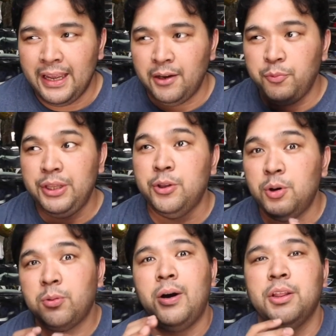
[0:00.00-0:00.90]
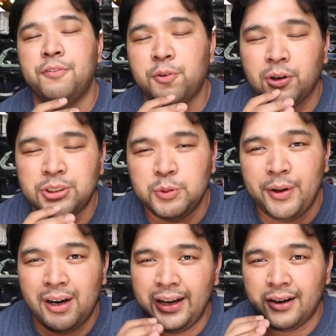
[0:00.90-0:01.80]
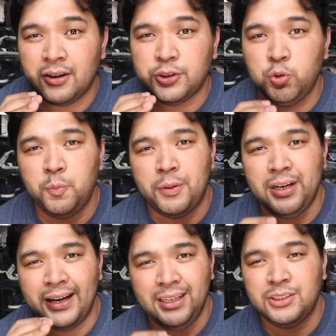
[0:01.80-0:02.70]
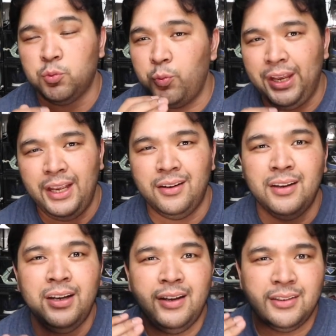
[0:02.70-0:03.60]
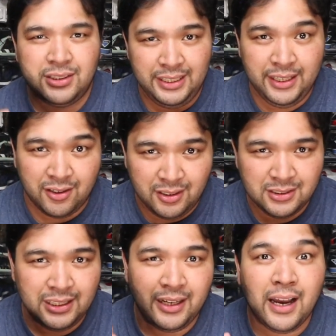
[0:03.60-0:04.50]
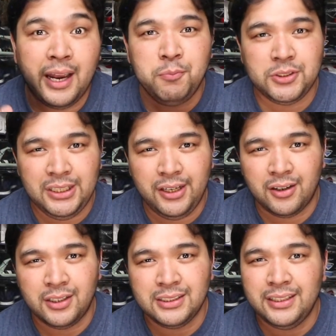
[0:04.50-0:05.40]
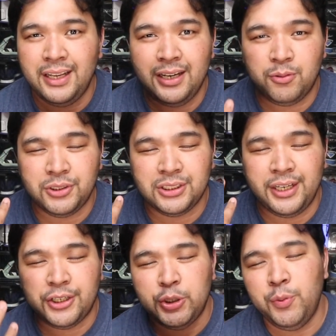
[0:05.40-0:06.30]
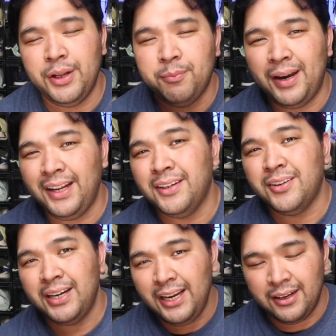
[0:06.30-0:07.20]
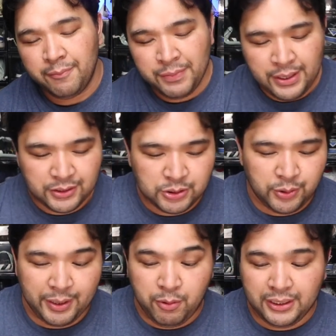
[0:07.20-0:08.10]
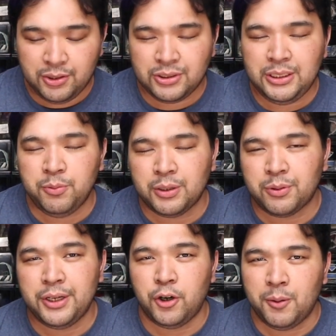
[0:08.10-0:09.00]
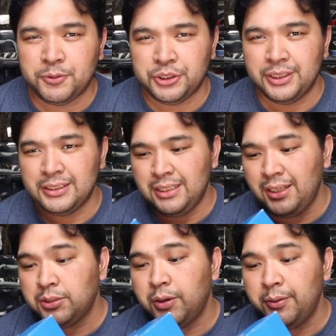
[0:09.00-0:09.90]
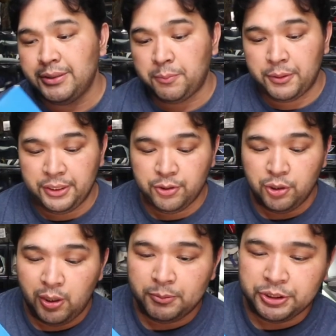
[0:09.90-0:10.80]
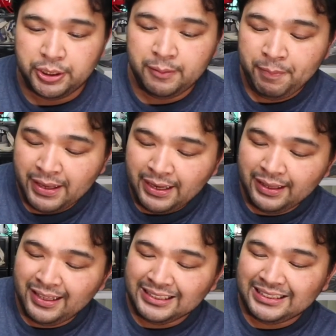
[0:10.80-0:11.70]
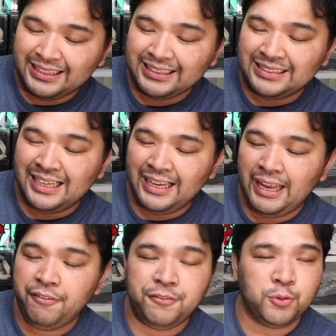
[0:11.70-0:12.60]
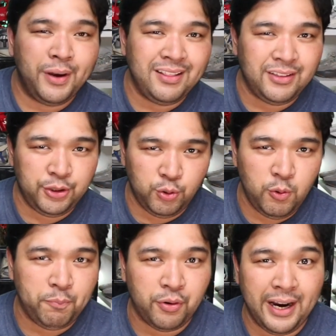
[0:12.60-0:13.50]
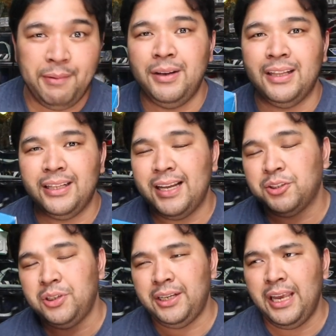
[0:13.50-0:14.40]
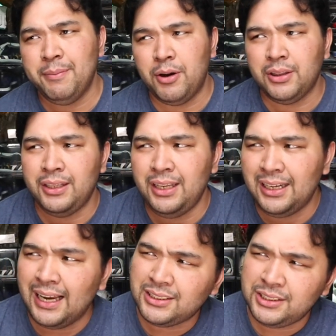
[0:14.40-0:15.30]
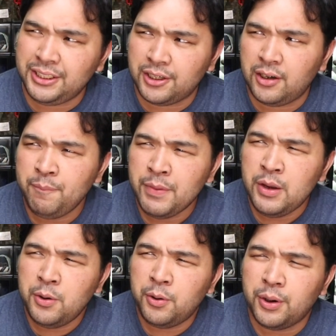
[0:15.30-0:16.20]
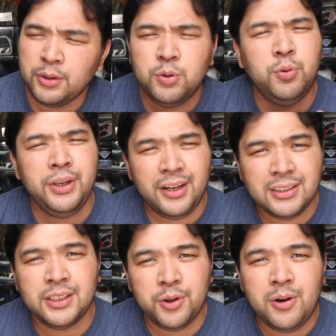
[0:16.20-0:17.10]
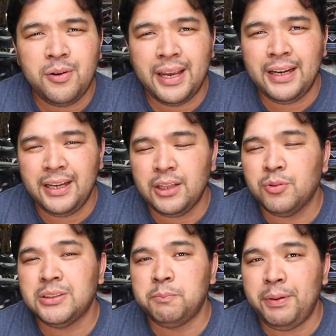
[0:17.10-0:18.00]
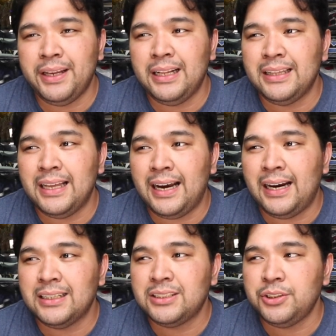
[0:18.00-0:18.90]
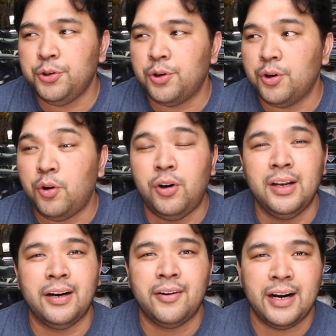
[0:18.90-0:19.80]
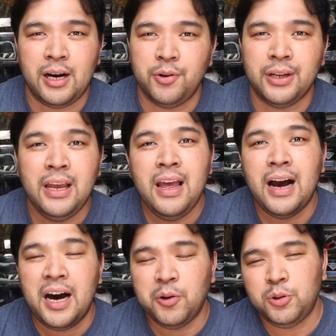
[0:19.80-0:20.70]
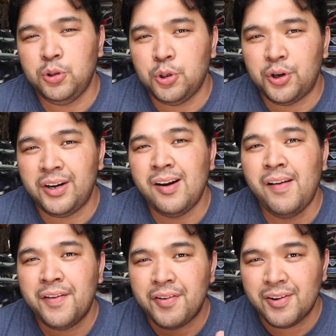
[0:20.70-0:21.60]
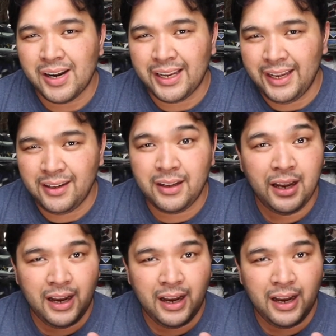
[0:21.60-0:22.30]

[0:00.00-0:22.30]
And we don't want, of course, to wear like our super nice suede sneakers, like hype sneakers, and then it'll just get ruined by the rain. So I wanted to see what were the options, and this one was a pretty good option. This is the F22 Prime Knit. It actually came out, I think, last year or 2 years ago, and it was billed as your all-around outdoor rugged